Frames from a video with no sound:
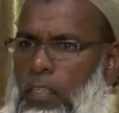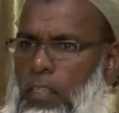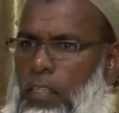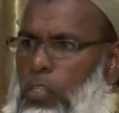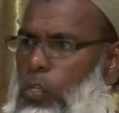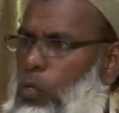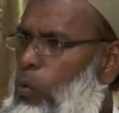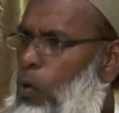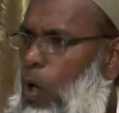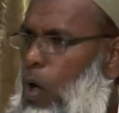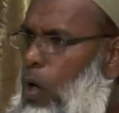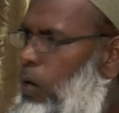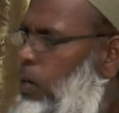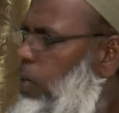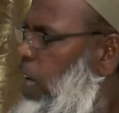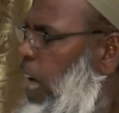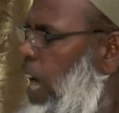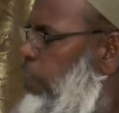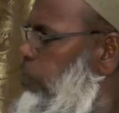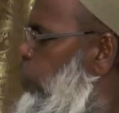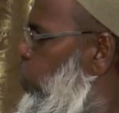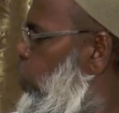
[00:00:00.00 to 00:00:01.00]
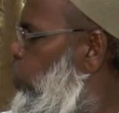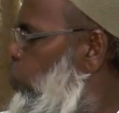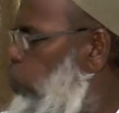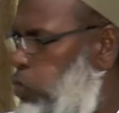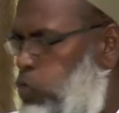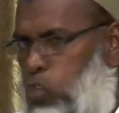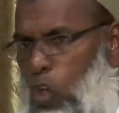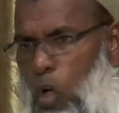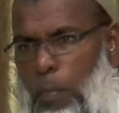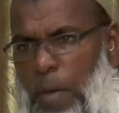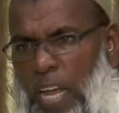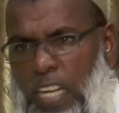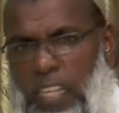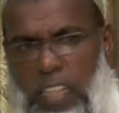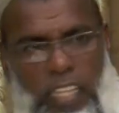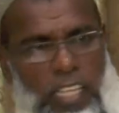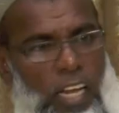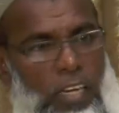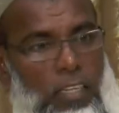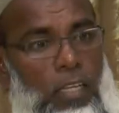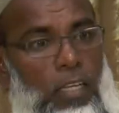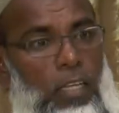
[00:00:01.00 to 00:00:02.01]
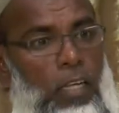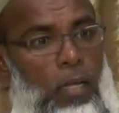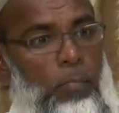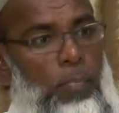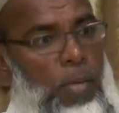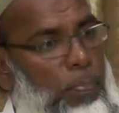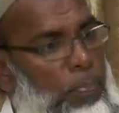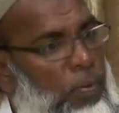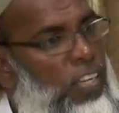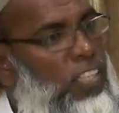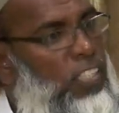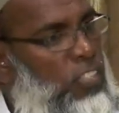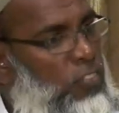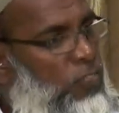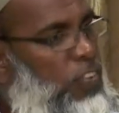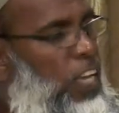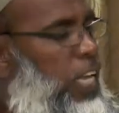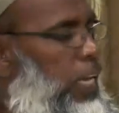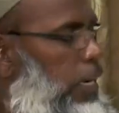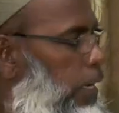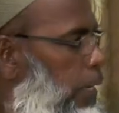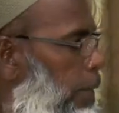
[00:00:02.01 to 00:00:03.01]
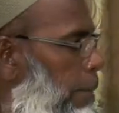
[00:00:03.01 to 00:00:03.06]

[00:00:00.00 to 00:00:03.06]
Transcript: You have to do so many. Yeah, people just feel